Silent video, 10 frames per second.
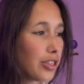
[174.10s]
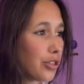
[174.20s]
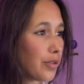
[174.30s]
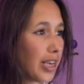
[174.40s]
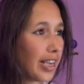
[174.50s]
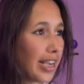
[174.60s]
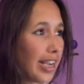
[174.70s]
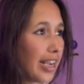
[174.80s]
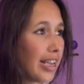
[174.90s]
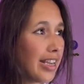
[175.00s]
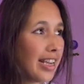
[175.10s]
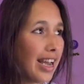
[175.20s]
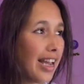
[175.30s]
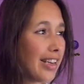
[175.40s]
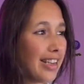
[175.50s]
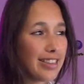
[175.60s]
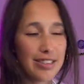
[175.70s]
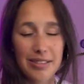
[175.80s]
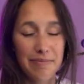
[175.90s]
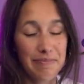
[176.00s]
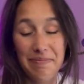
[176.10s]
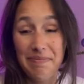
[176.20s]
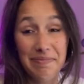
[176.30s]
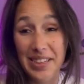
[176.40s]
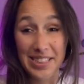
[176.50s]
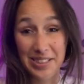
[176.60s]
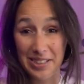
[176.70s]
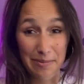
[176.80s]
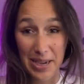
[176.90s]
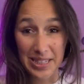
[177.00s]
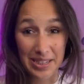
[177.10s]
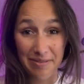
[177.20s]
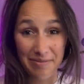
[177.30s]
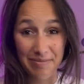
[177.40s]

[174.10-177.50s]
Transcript: shrinking, and it's, it's just amazing.